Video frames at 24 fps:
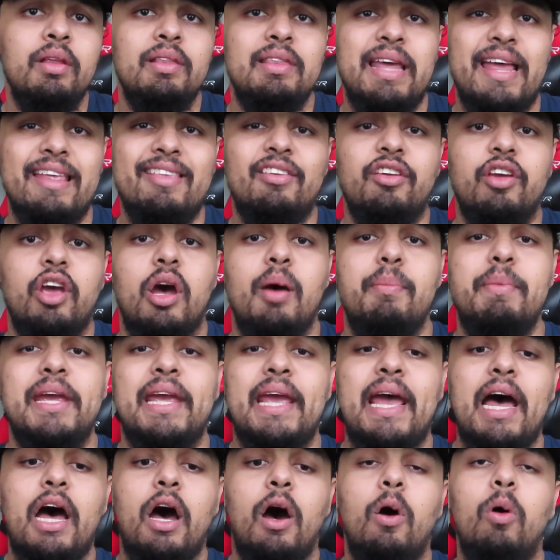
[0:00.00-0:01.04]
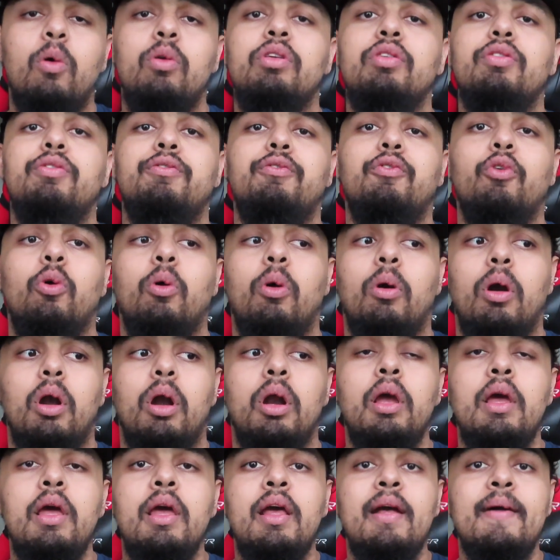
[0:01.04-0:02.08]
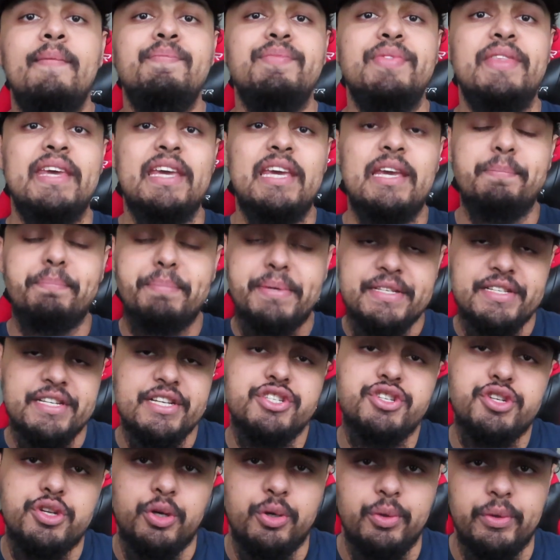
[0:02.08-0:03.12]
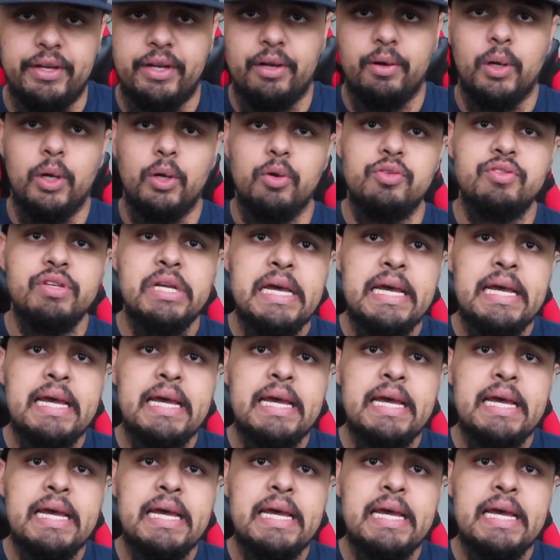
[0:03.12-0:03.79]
that's coming out for the positional heroes.